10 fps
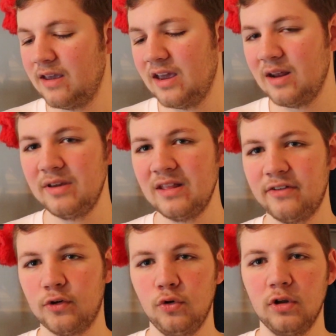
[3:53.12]
And I mean,
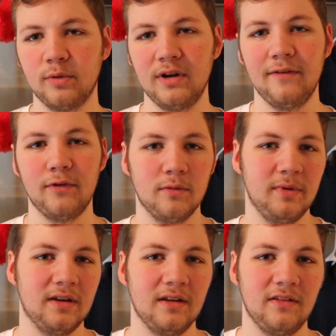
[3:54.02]
that's cool or whatever,
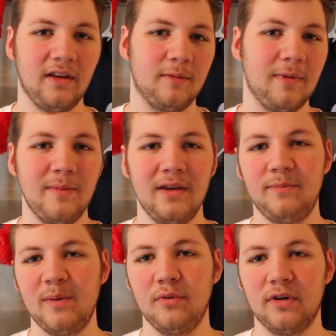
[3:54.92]
because like maybe
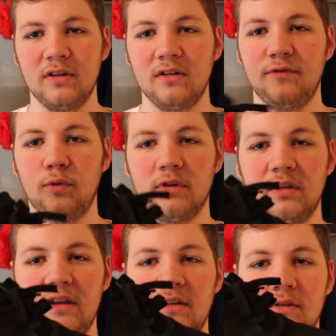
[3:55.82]
if people couldn't afford
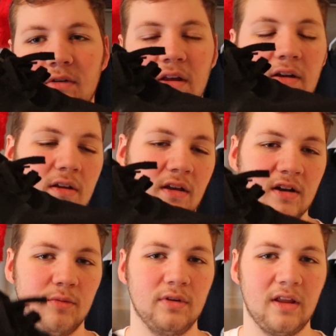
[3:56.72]
these or they couldn't get
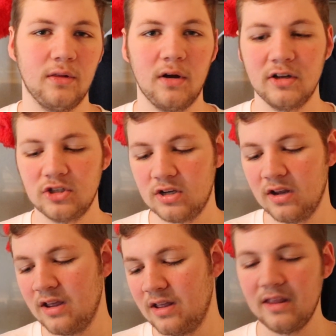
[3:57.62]
them when they launched,
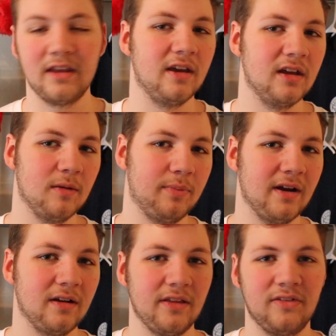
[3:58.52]
they could get a
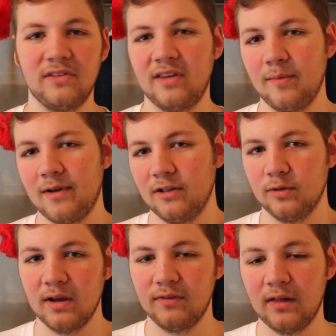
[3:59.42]
pair that's the same
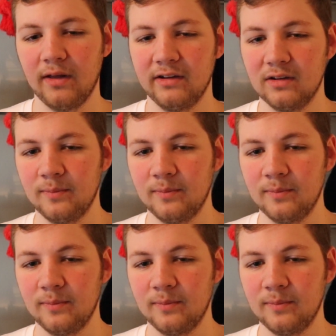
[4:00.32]
colorway if they liked